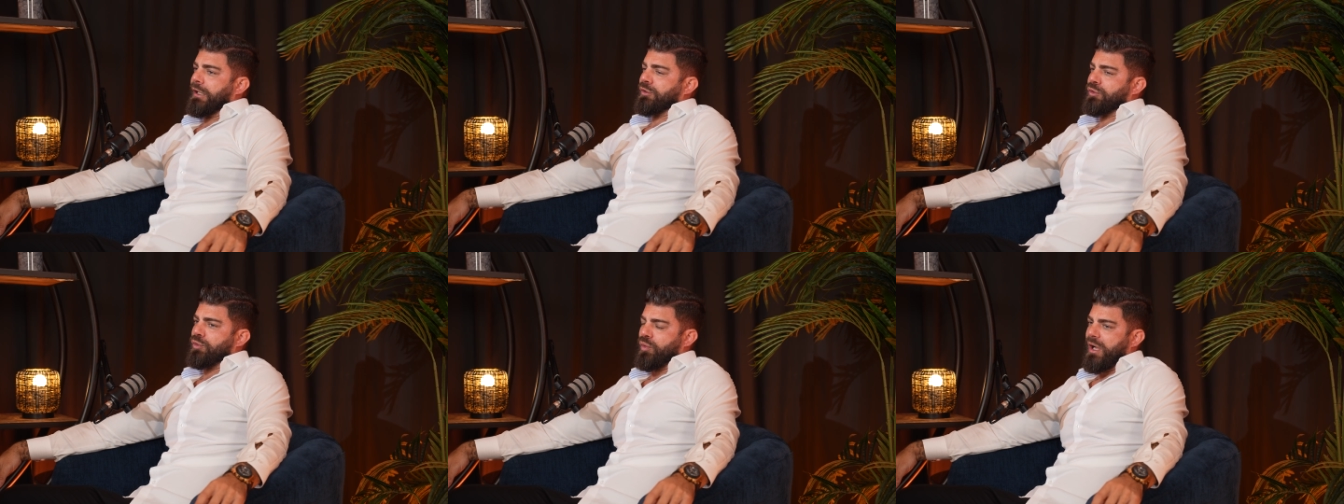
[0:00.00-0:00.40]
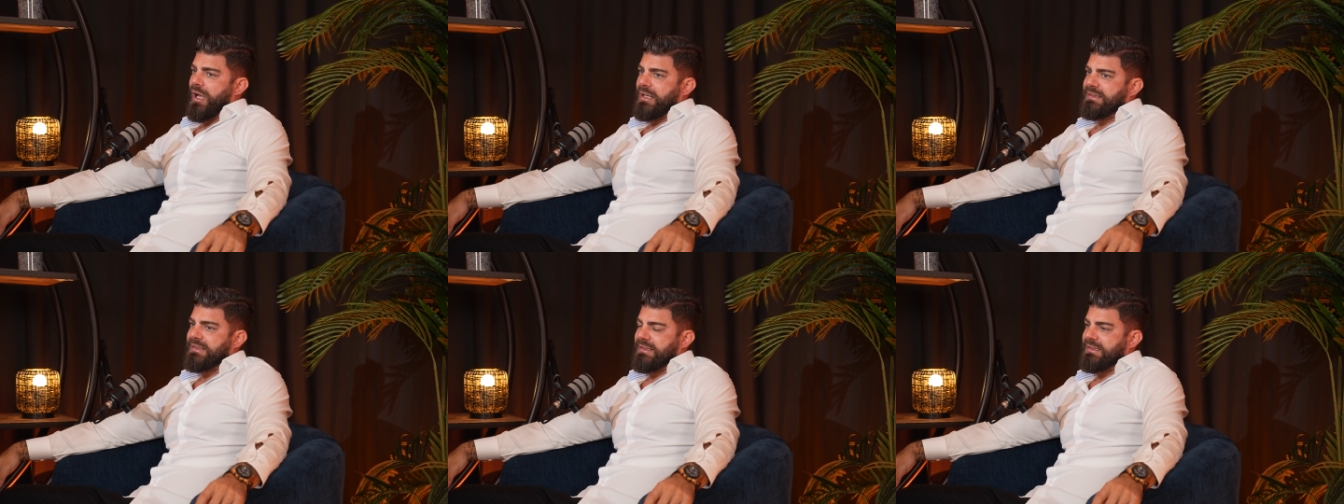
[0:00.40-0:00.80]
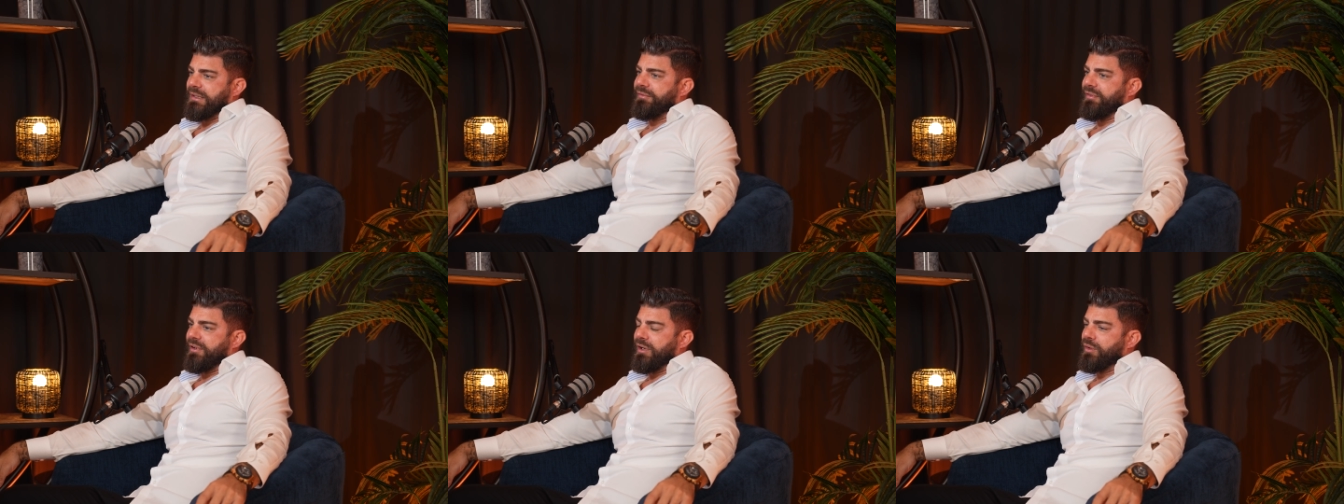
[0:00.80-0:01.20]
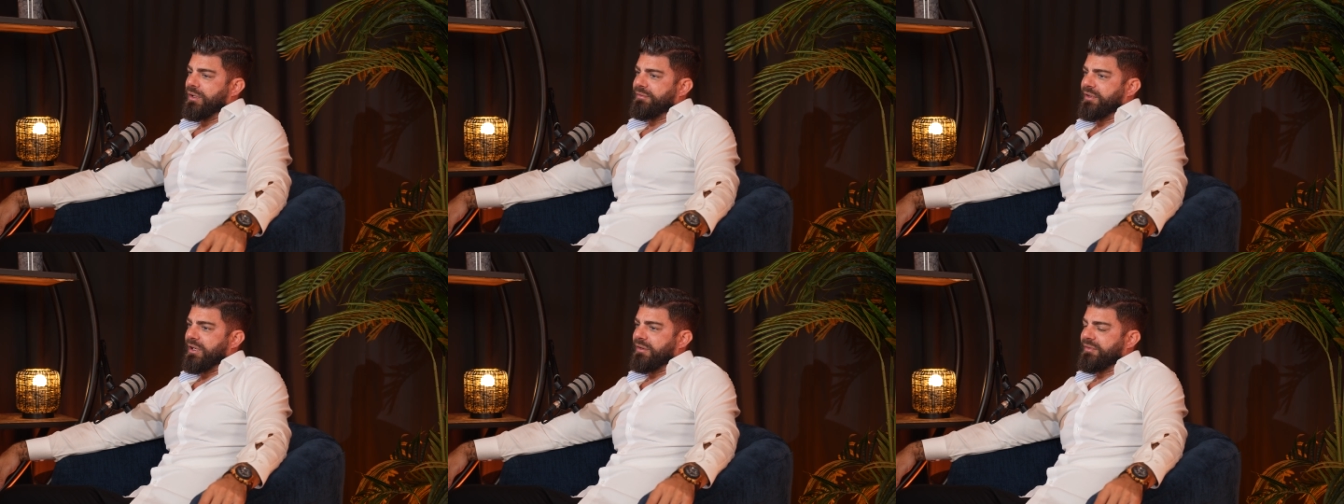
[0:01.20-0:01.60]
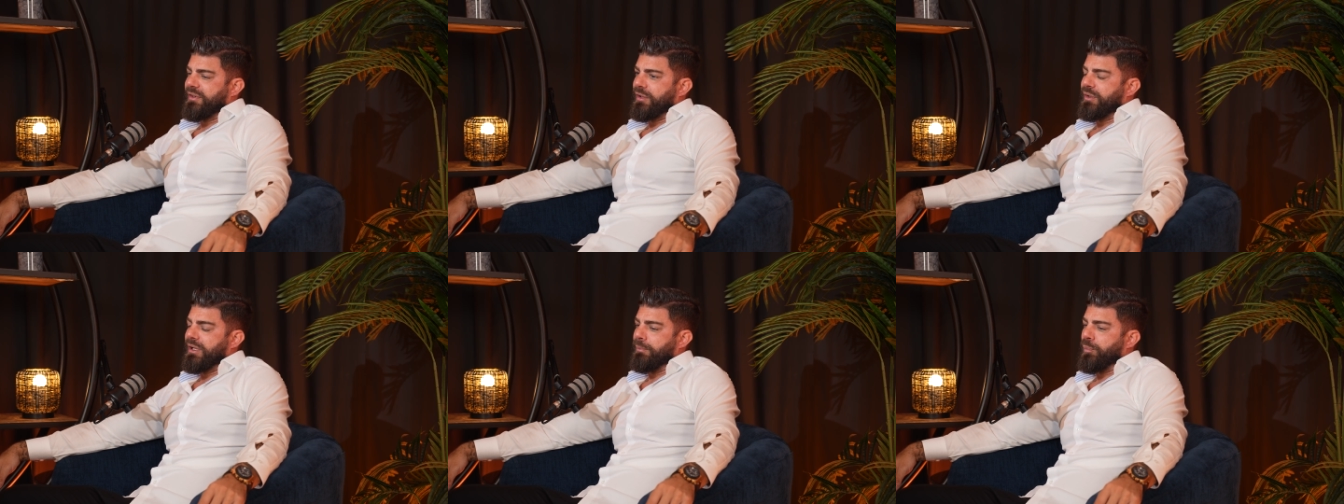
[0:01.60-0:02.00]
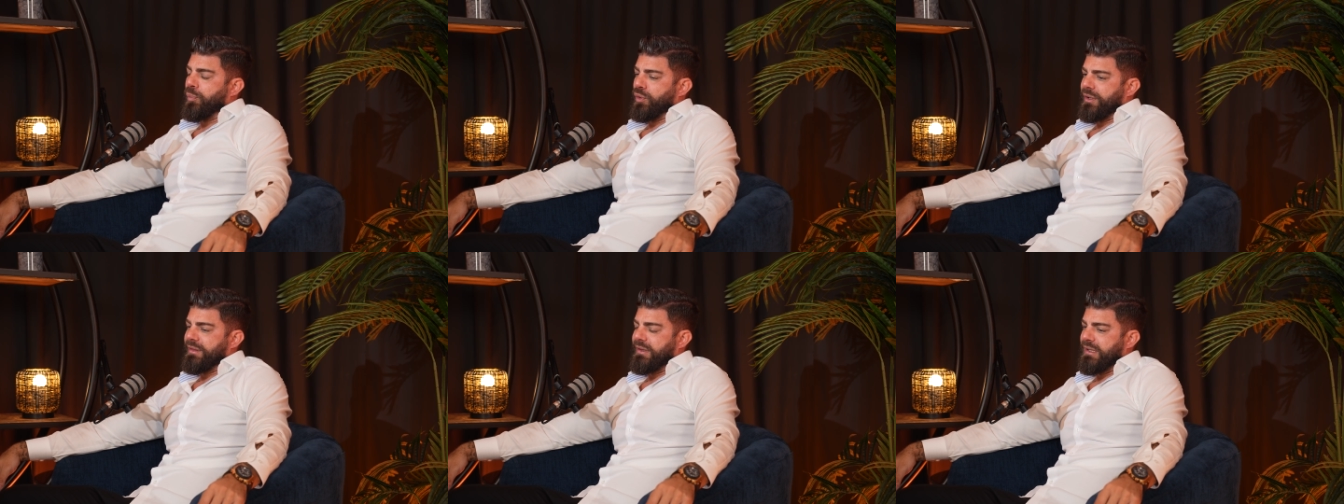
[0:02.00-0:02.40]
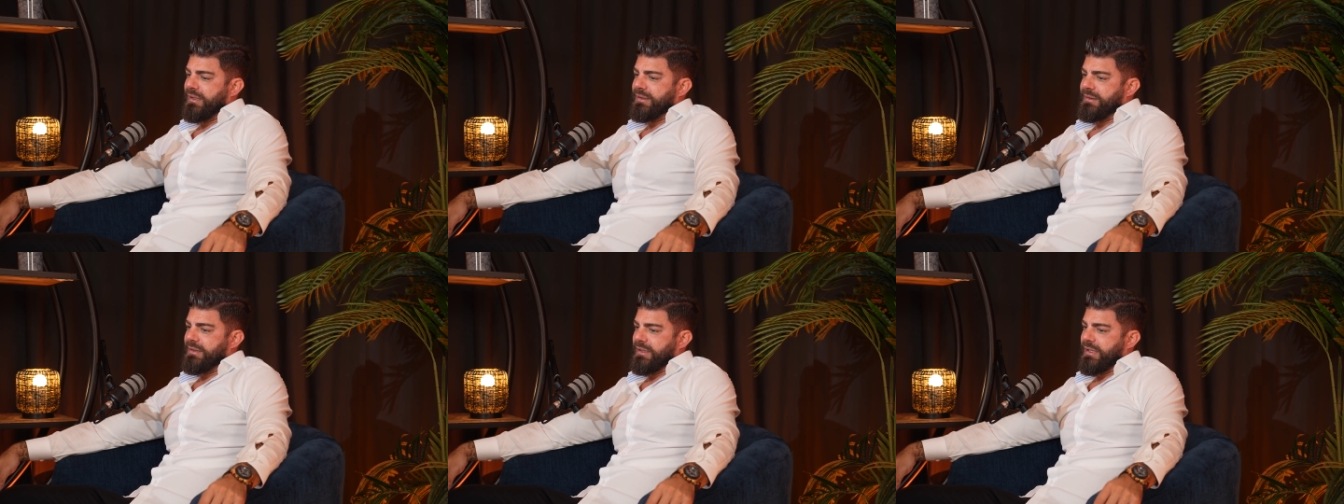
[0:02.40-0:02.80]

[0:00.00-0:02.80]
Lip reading: Trust is a very, very, very important